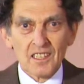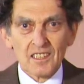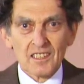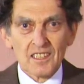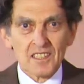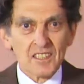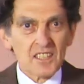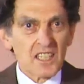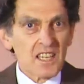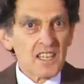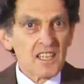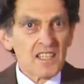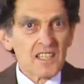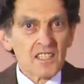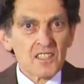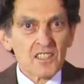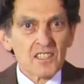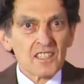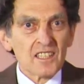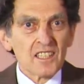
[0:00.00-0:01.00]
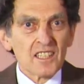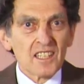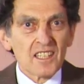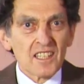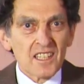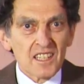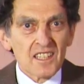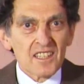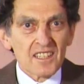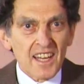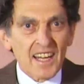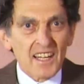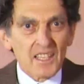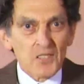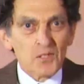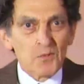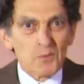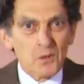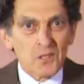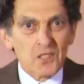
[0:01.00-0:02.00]
diseased.
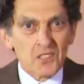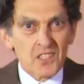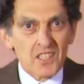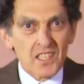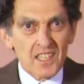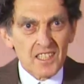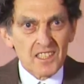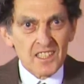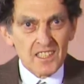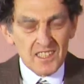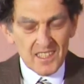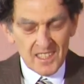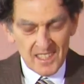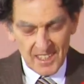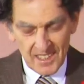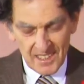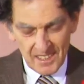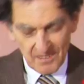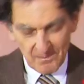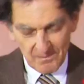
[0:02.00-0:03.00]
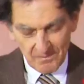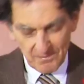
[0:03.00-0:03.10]
That's what Jesus did.